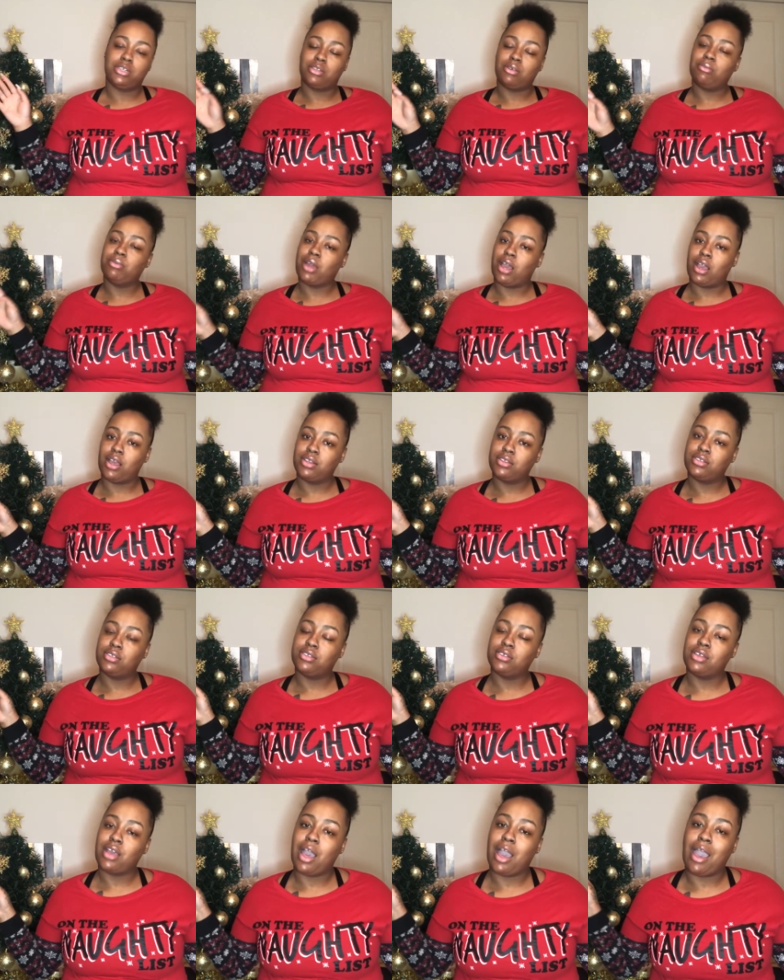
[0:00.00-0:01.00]
i'm not
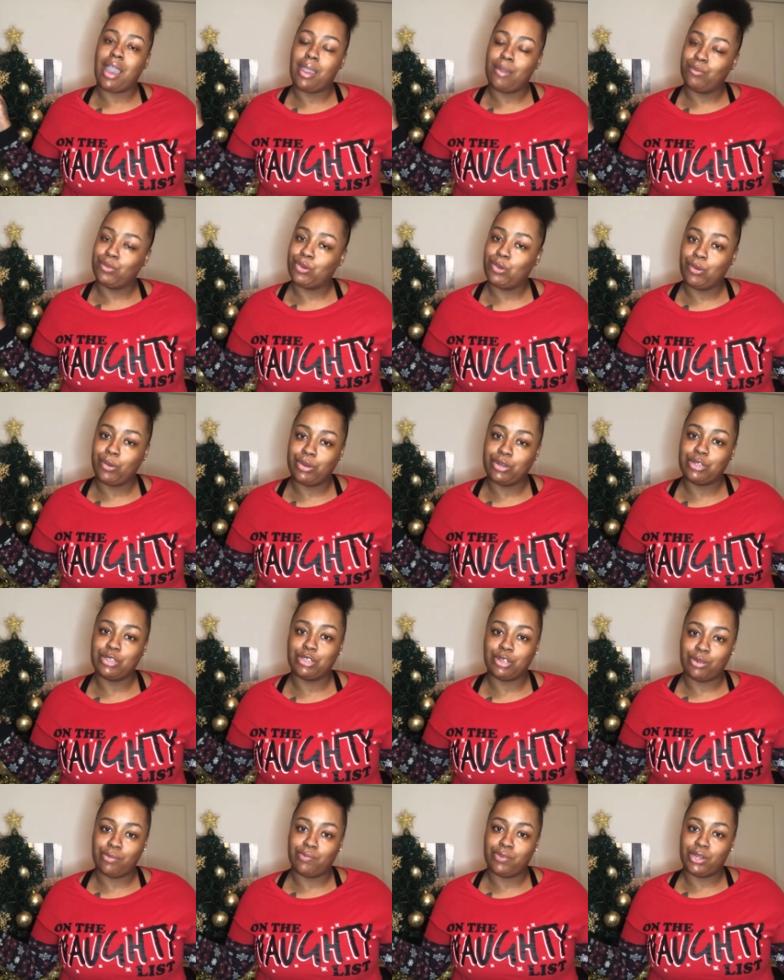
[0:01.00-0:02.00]
i am recording
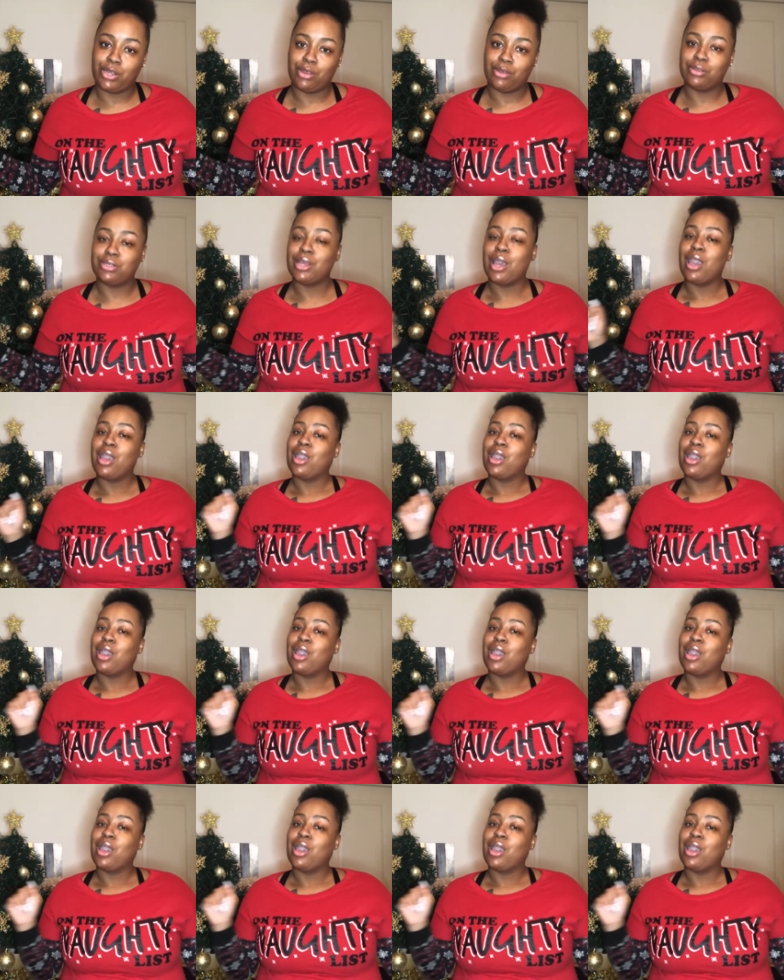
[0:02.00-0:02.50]
certain videos